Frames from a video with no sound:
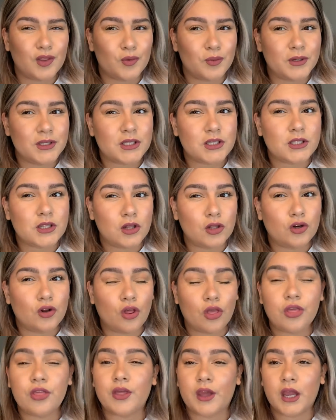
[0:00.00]
other ones is a little
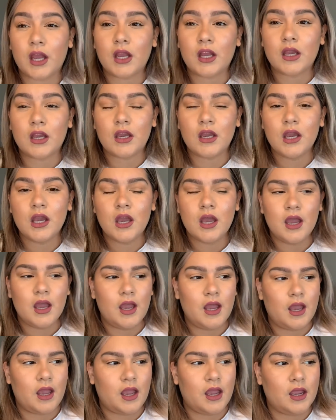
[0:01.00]
thick
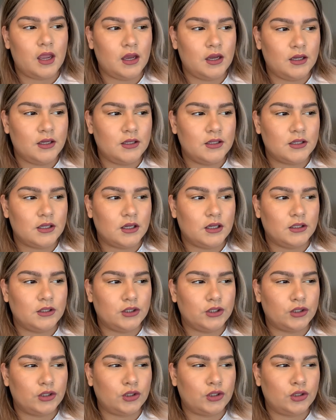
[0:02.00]
and just a
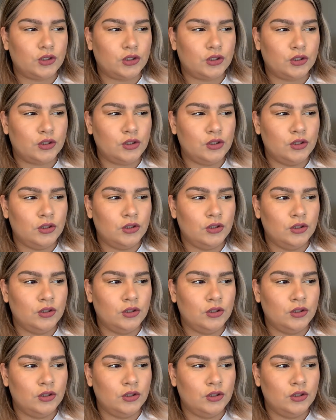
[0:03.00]
little